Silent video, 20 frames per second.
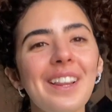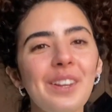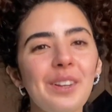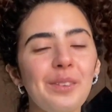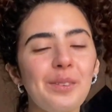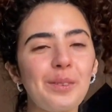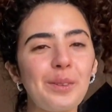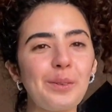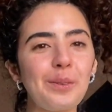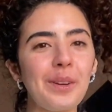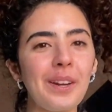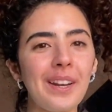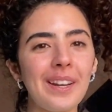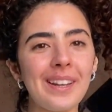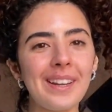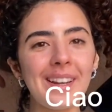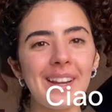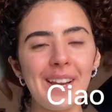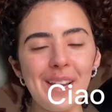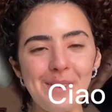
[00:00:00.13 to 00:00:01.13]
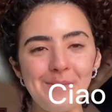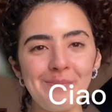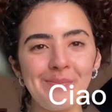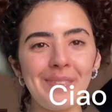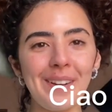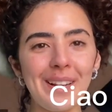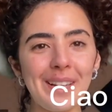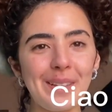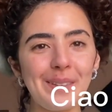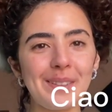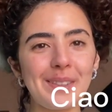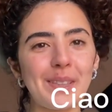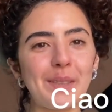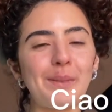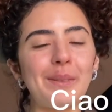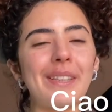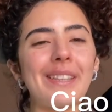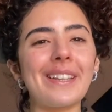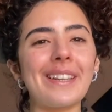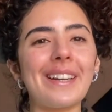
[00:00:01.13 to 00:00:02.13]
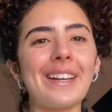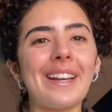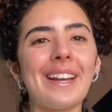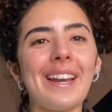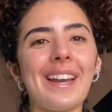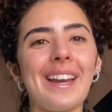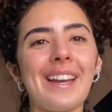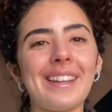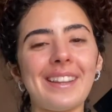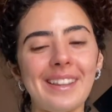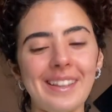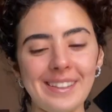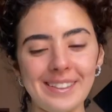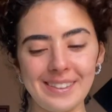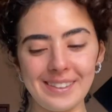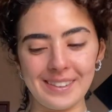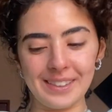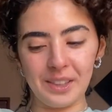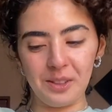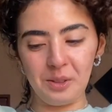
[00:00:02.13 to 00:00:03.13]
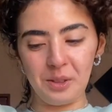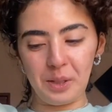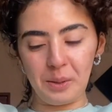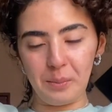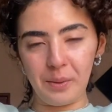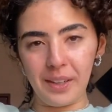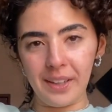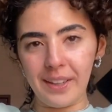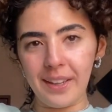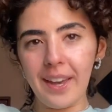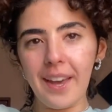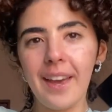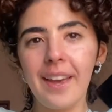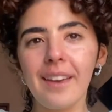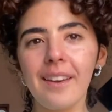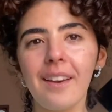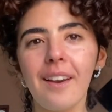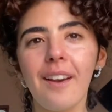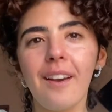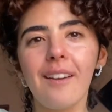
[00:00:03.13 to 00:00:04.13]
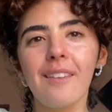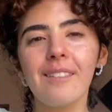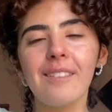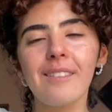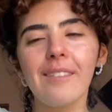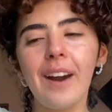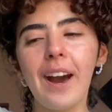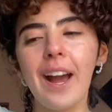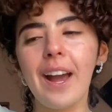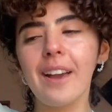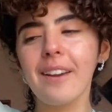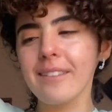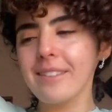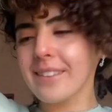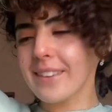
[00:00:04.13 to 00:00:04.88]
everyone, my name is Amina and this is going to be a five